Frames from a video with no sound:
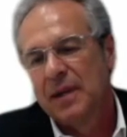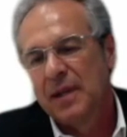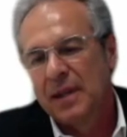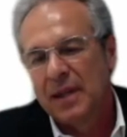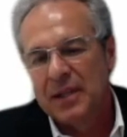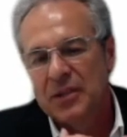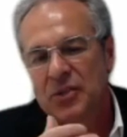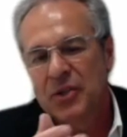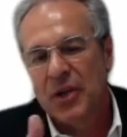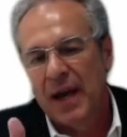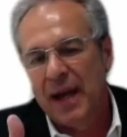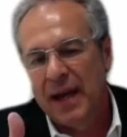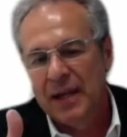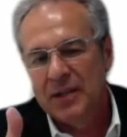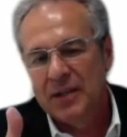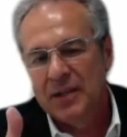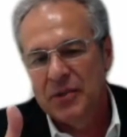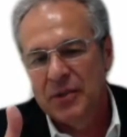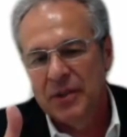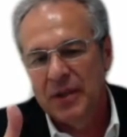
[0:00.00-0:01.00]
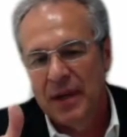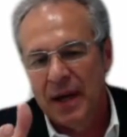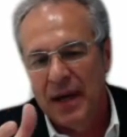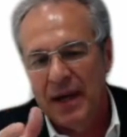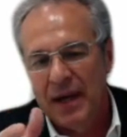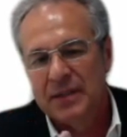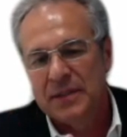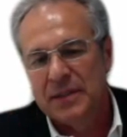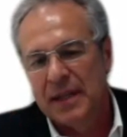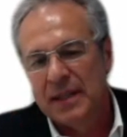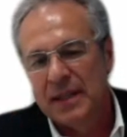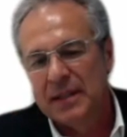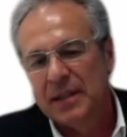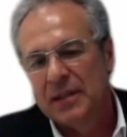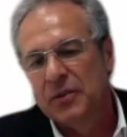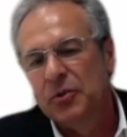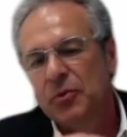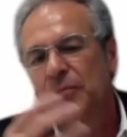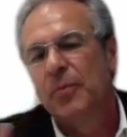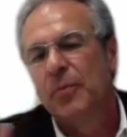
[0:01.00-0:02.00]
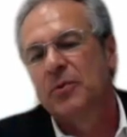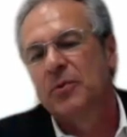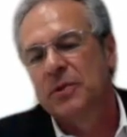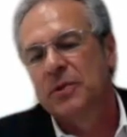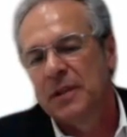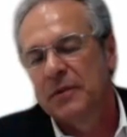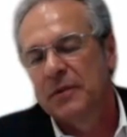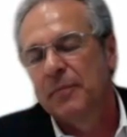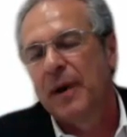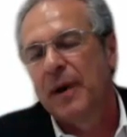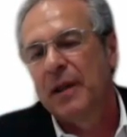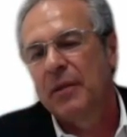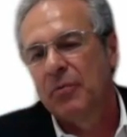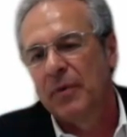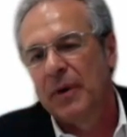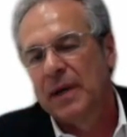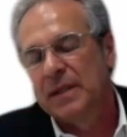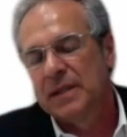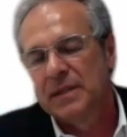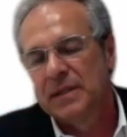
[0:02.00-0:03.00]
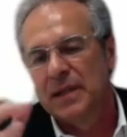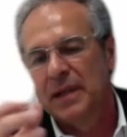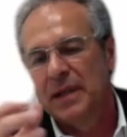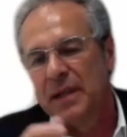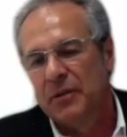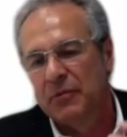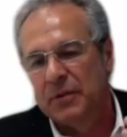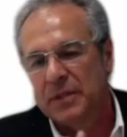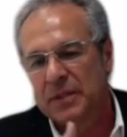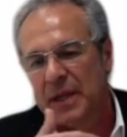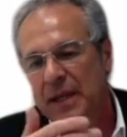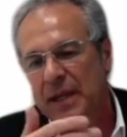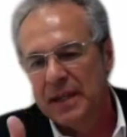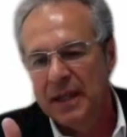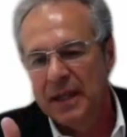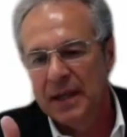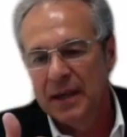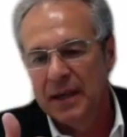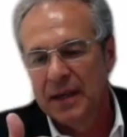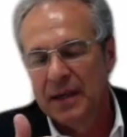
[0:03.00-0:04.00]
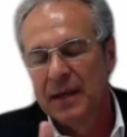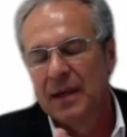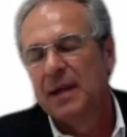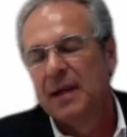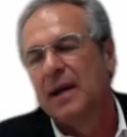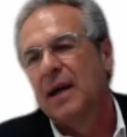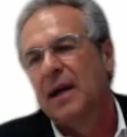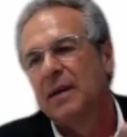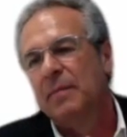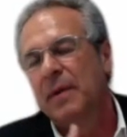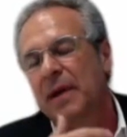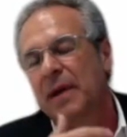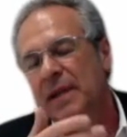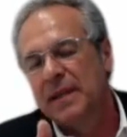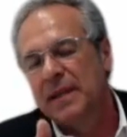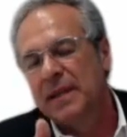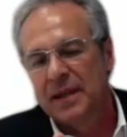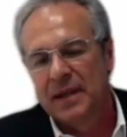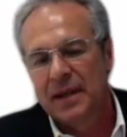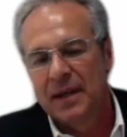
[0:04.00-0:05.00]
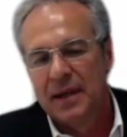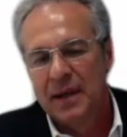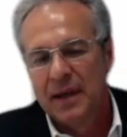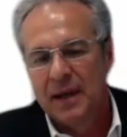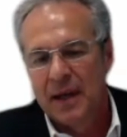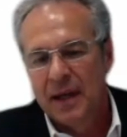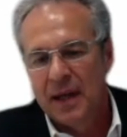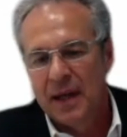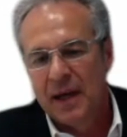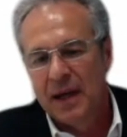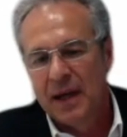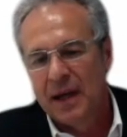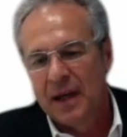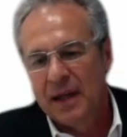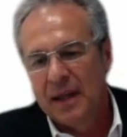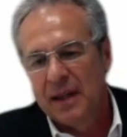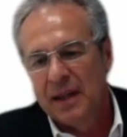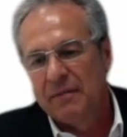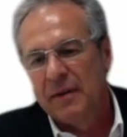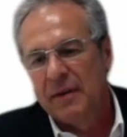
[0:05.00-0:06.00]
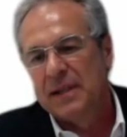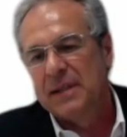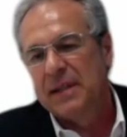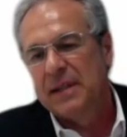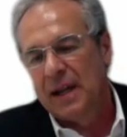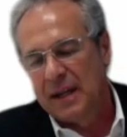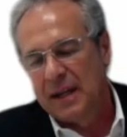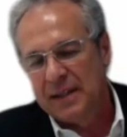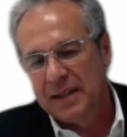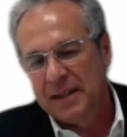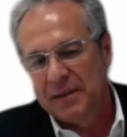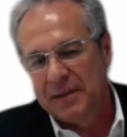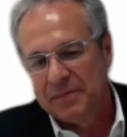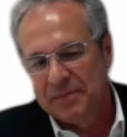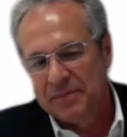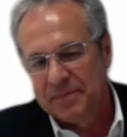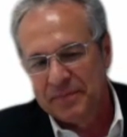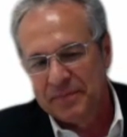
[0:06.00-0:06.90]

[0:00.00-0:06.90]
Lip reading: the change and set new positive pathways in resetting and building the vitality.